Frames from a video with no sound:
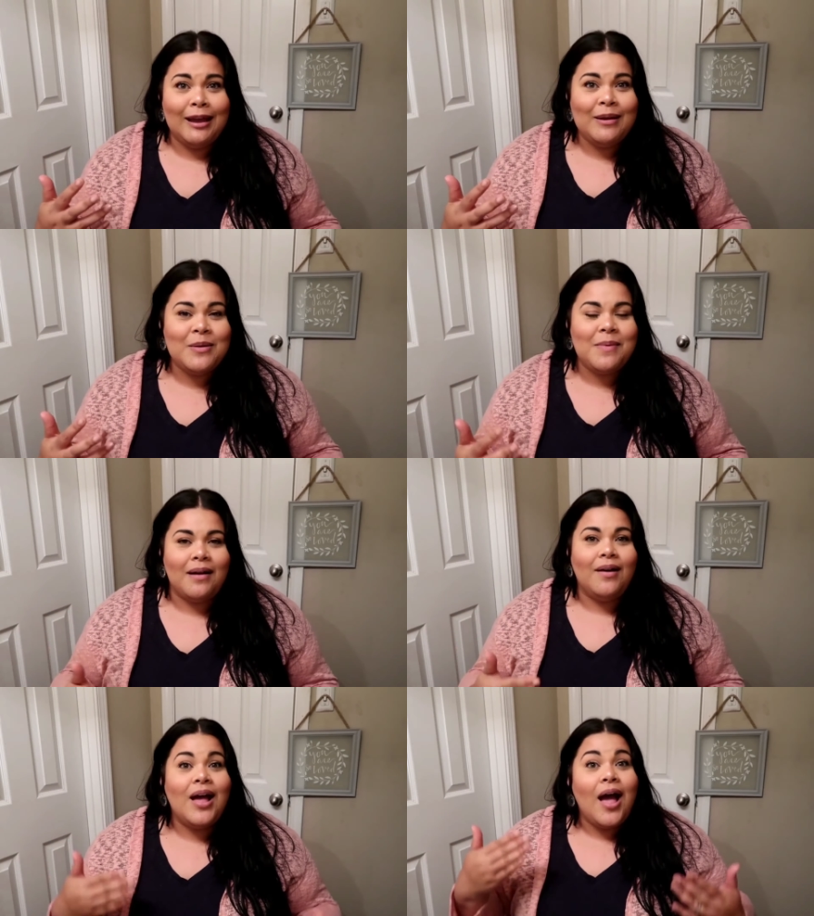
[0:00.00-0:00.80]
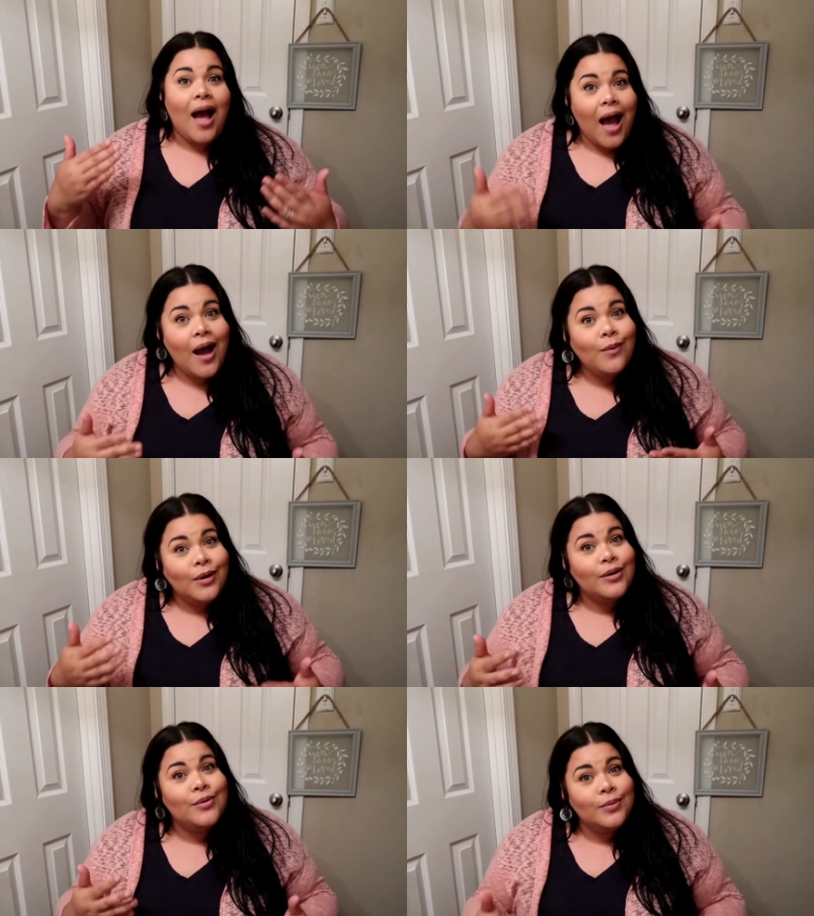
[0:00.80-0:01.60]
care about. How
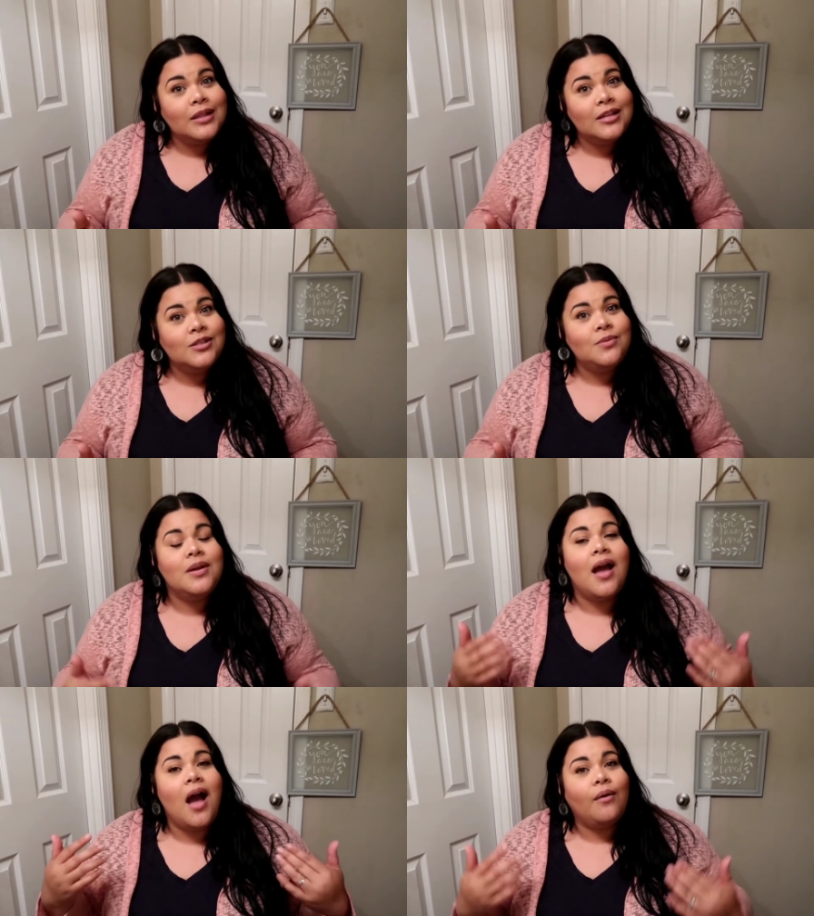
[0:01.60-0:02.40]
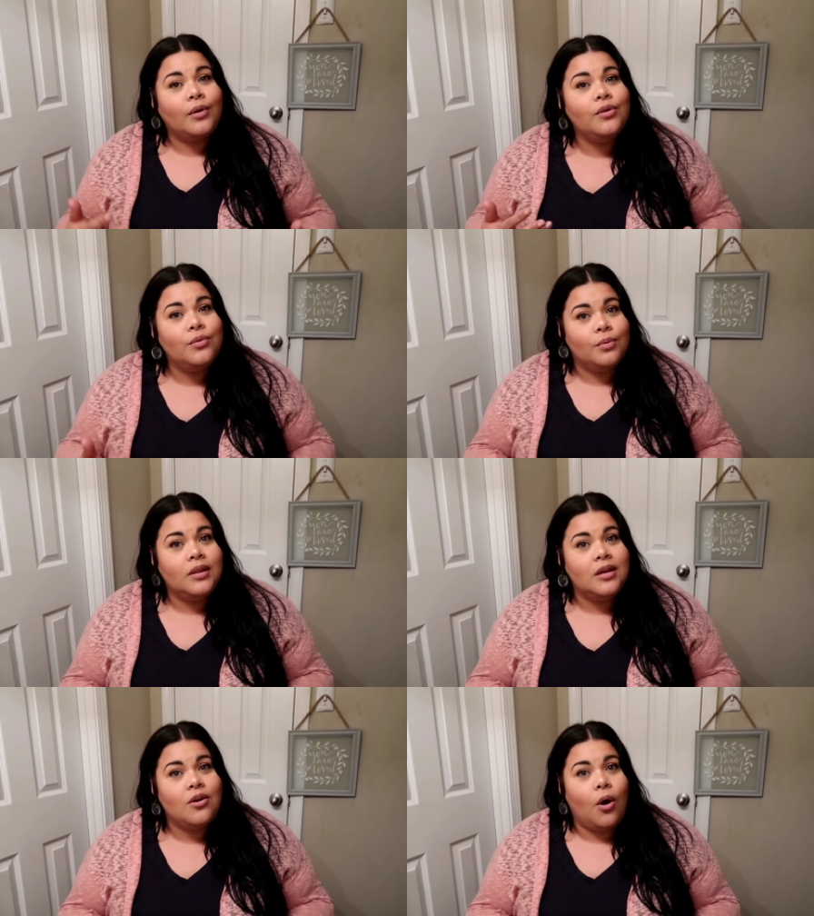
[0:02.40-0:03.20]
are you really doing? How are you
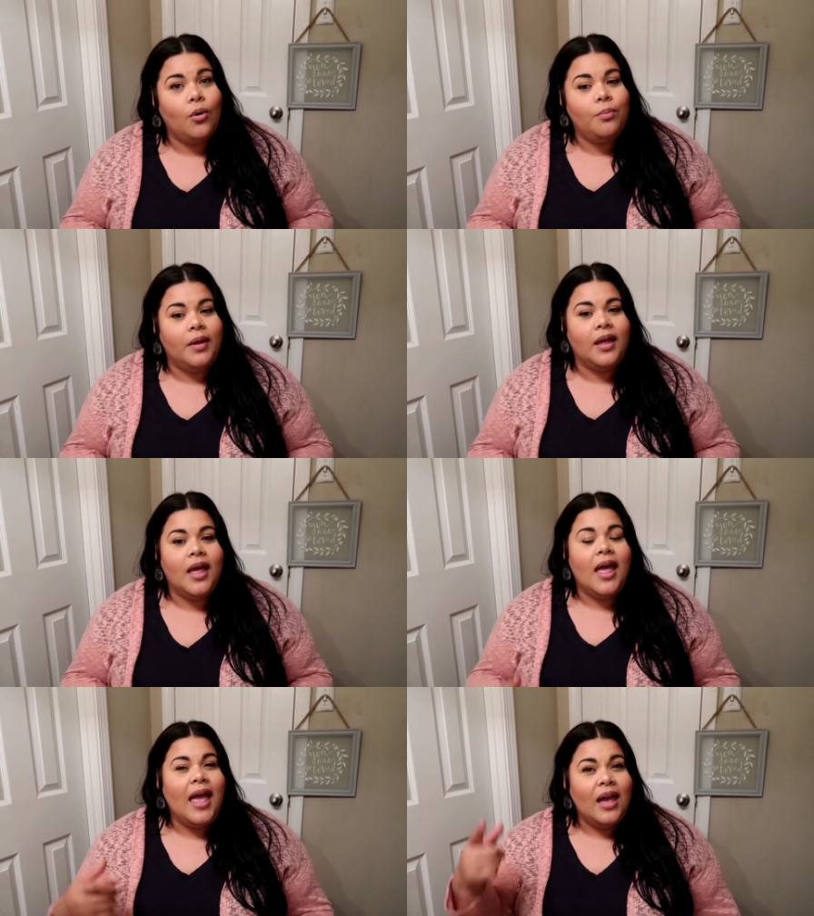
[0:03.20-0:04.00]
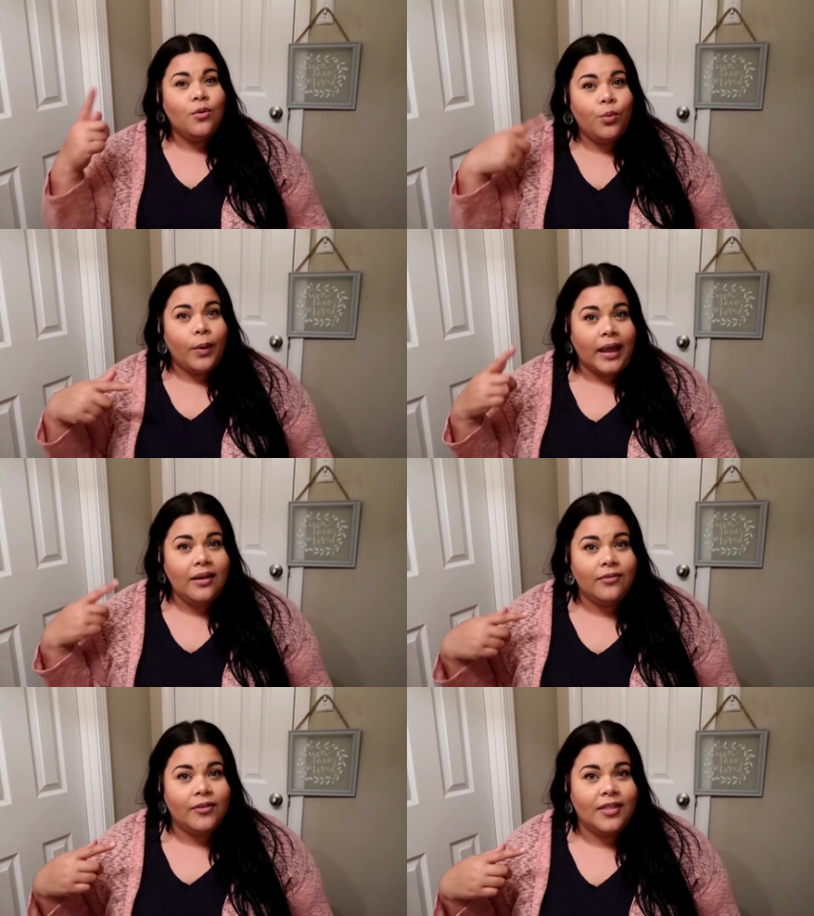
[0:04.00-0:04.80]
really coping? And
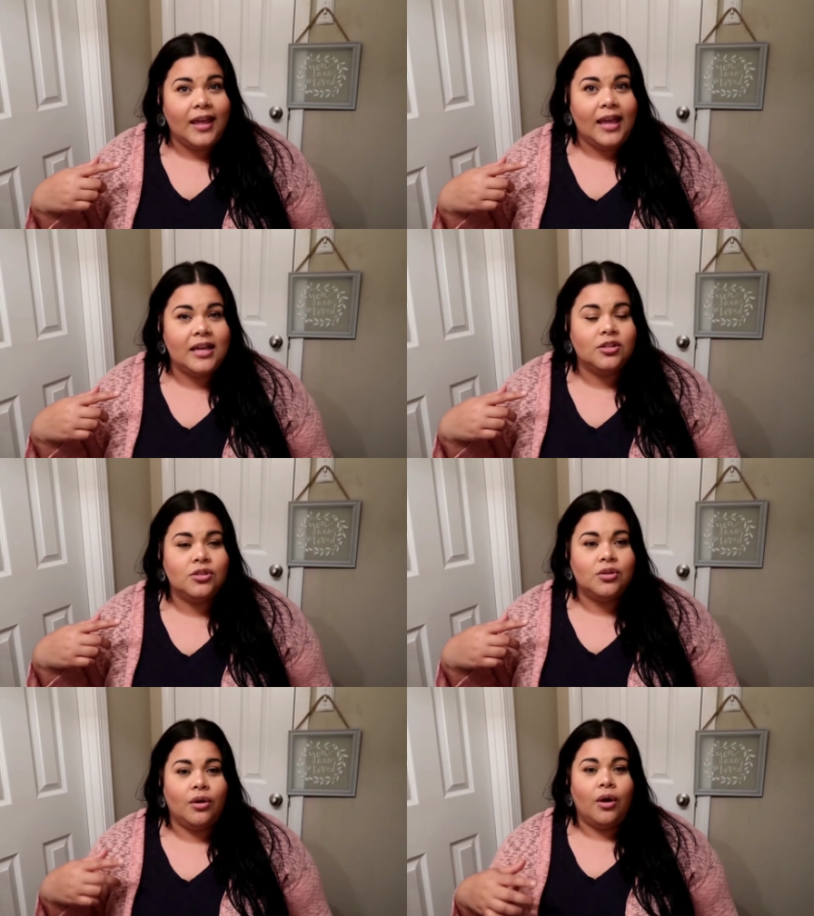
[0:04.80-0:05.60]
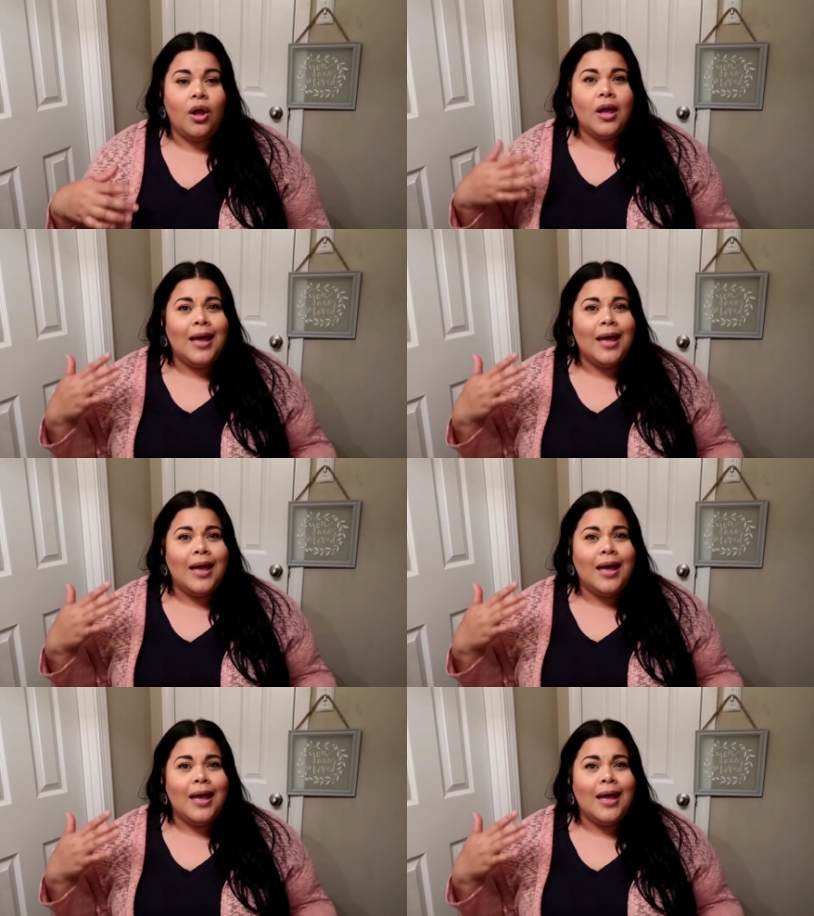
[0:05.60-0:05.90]
wait for the answer.